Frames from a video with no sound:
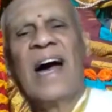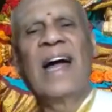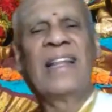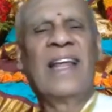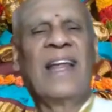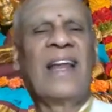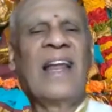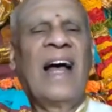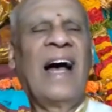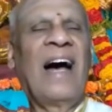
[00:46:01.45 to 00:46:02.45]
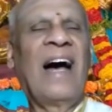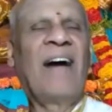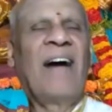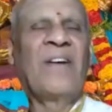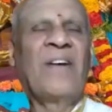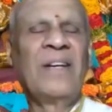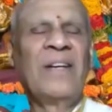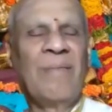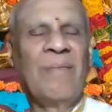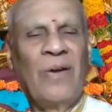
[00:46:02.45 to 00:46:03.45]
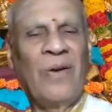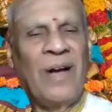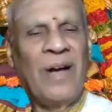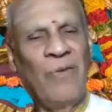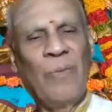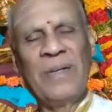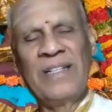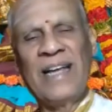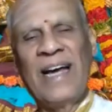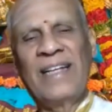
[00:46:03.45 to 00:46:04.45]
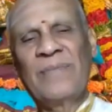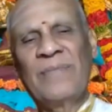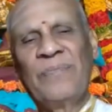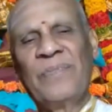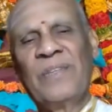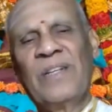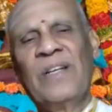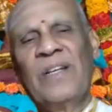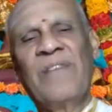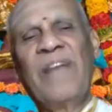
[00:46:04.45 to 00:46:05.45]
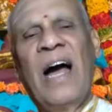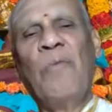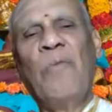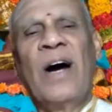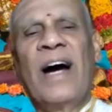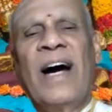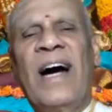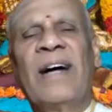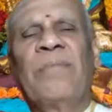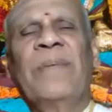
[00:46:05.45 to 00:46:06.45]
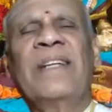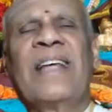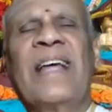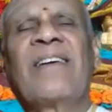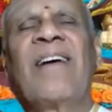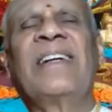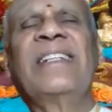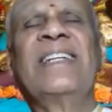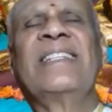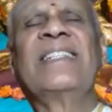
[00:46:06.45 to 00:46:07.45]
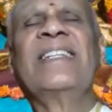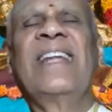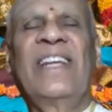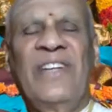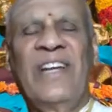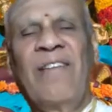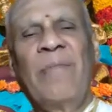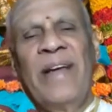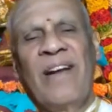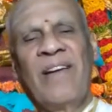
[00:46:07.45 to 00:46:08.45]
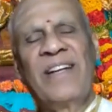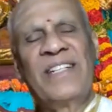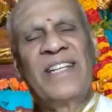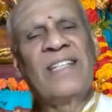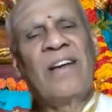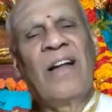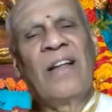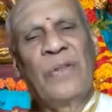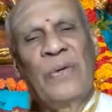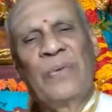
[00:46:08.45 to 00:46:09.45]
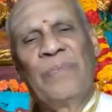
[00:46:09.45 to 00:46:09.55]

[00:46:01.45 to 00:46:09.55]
And then after going to Brahmaloka, he opens his eyes. Vyamohaha means unconscious in nature. He will be unconscious all through.